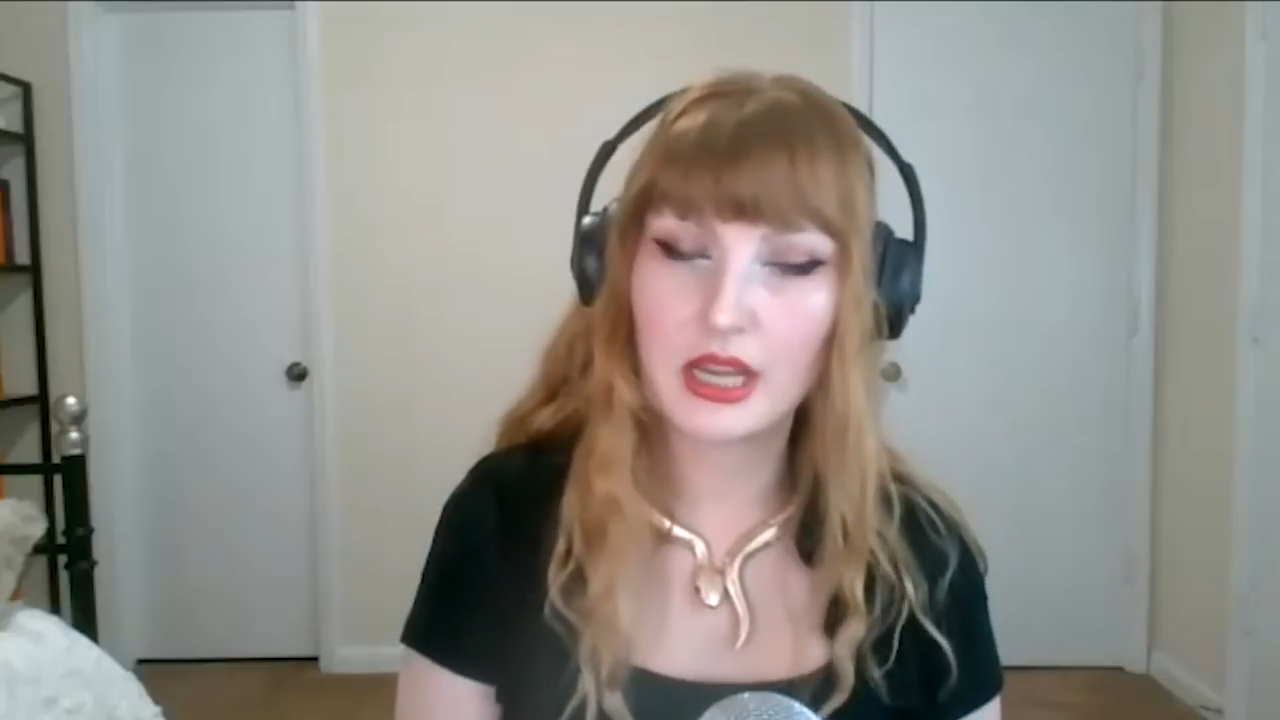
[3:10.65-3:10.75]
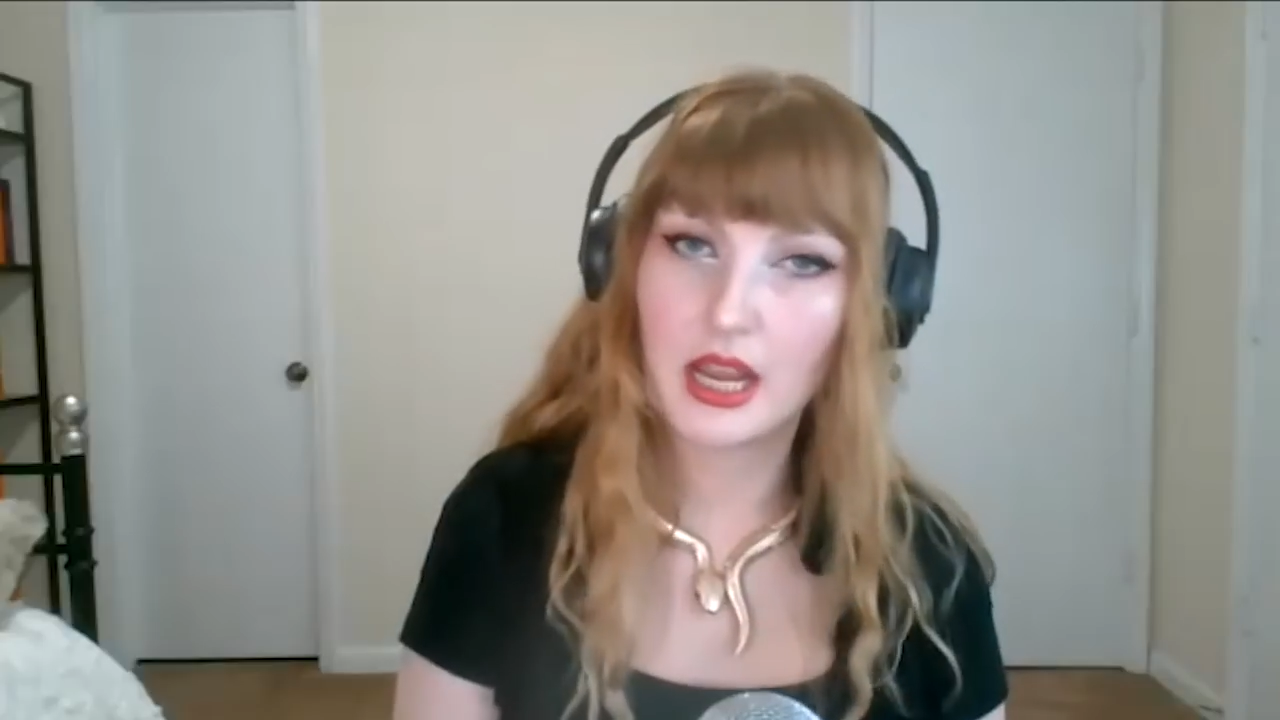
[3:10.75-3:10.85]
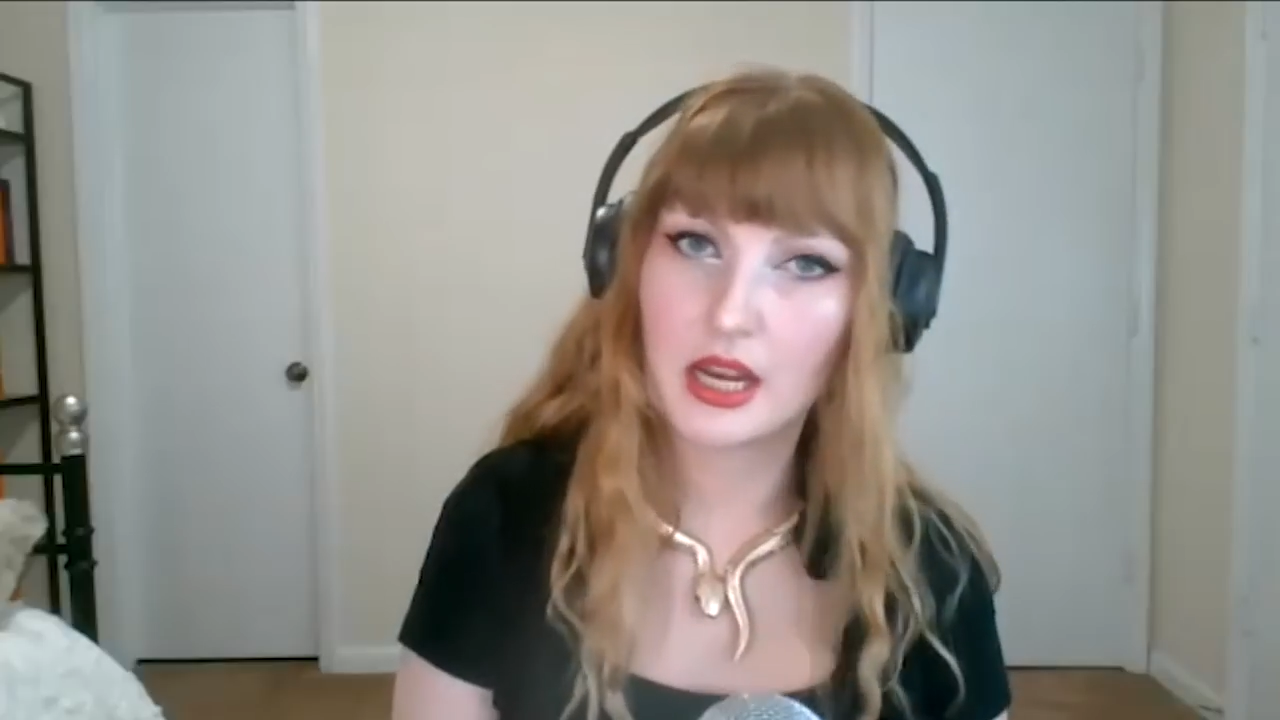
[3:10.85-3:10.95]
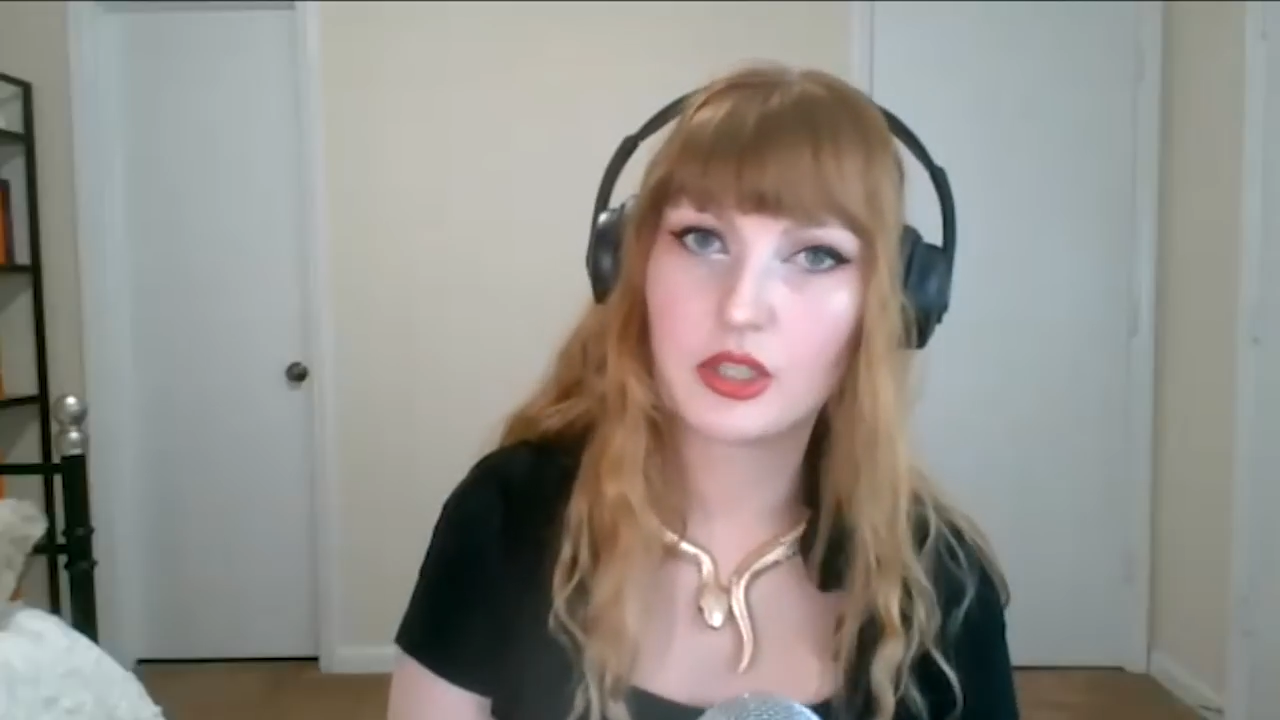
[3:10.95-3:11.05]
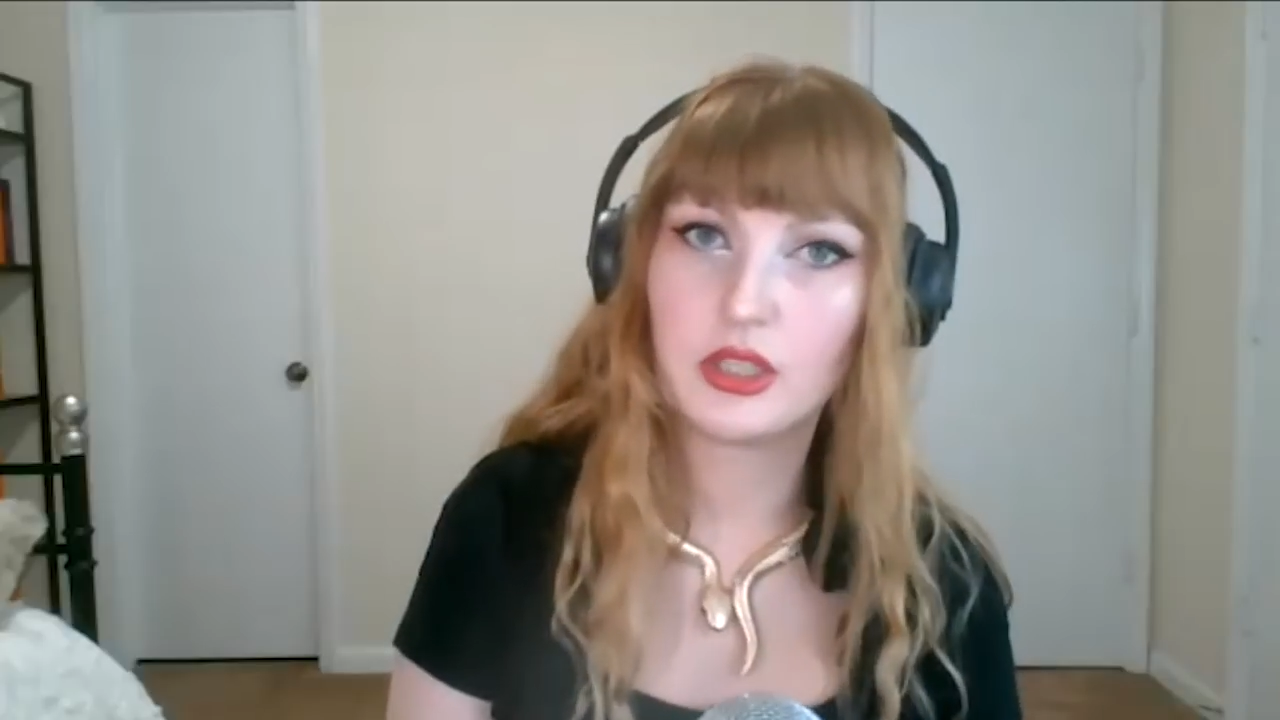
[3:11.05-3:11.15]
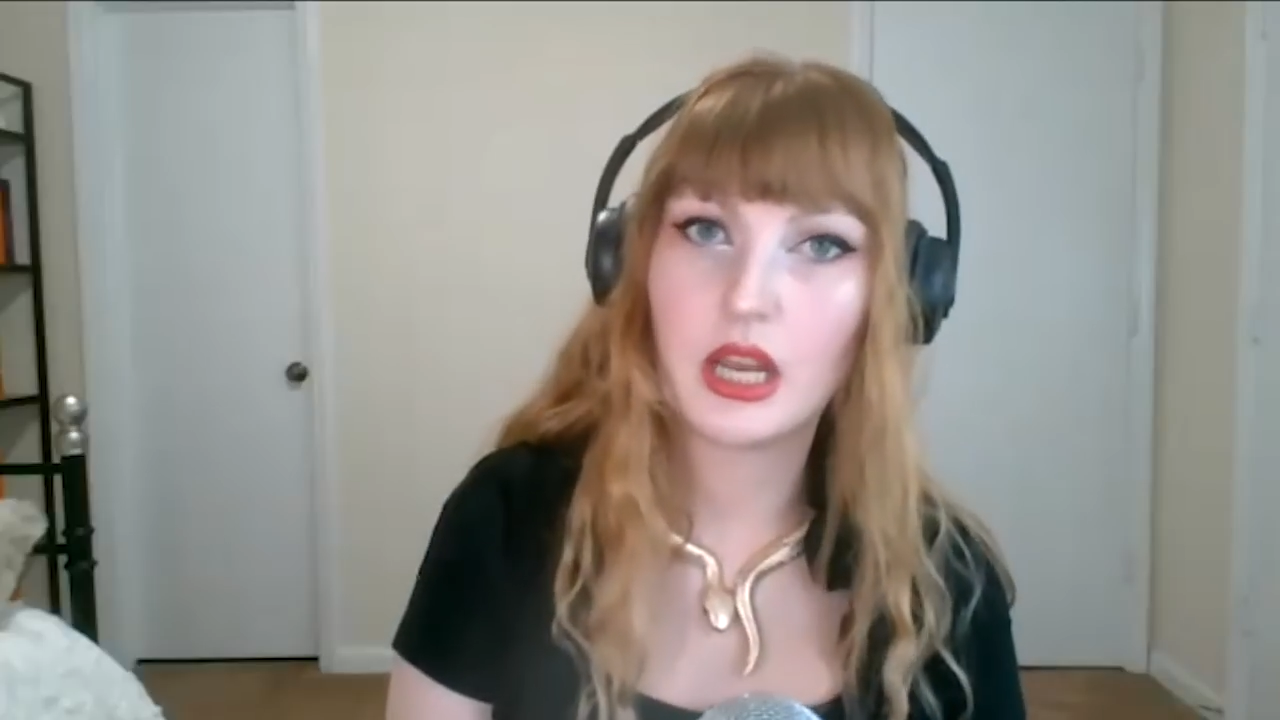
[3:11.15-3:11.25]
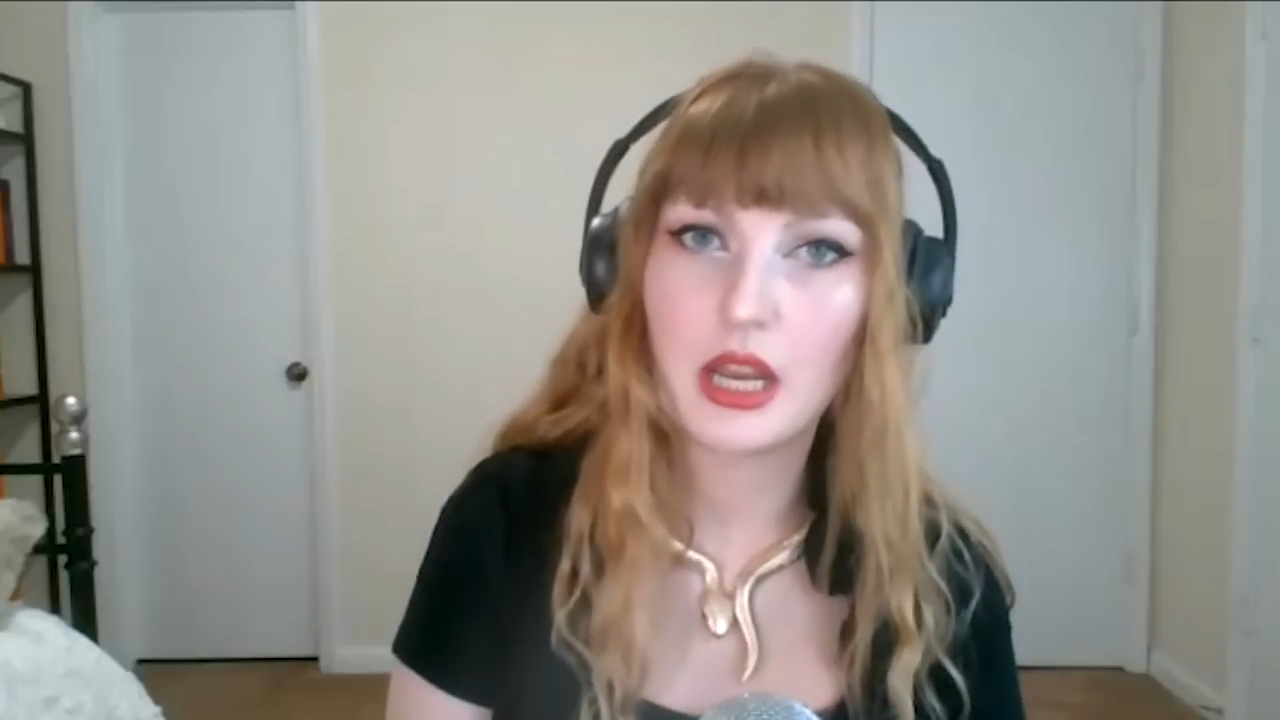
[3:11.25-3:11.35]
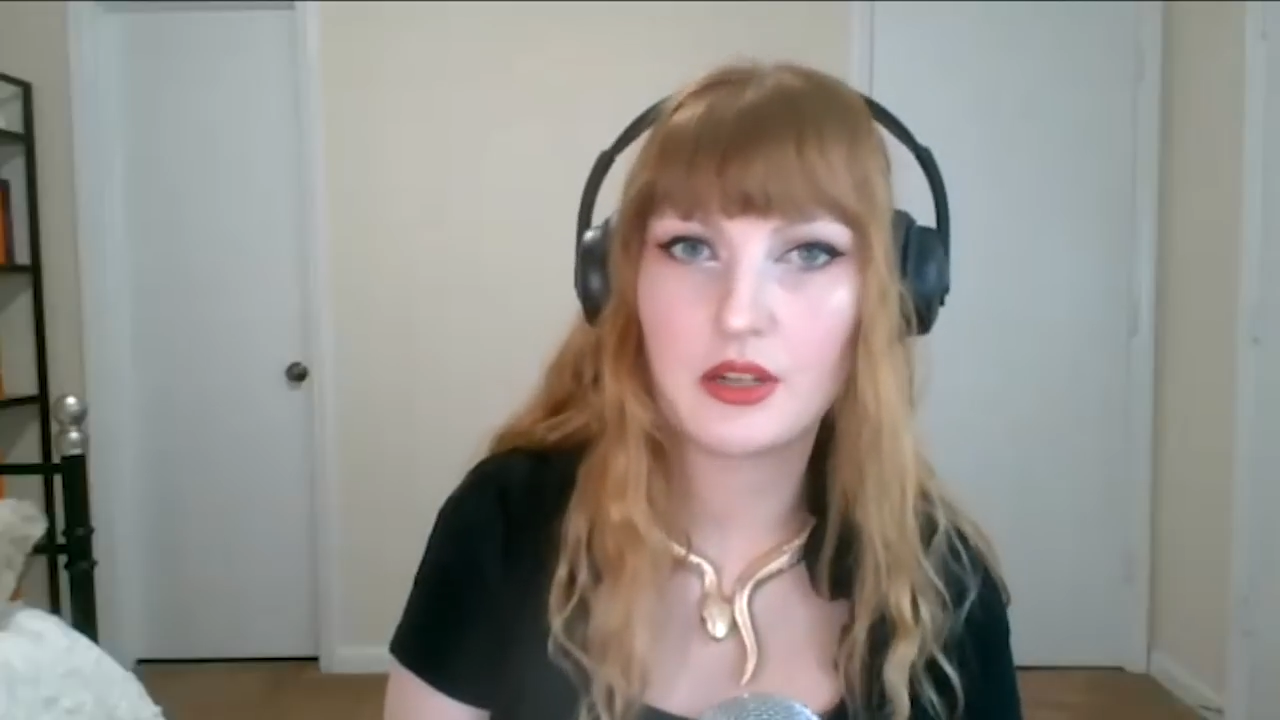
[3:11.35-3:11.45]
to actually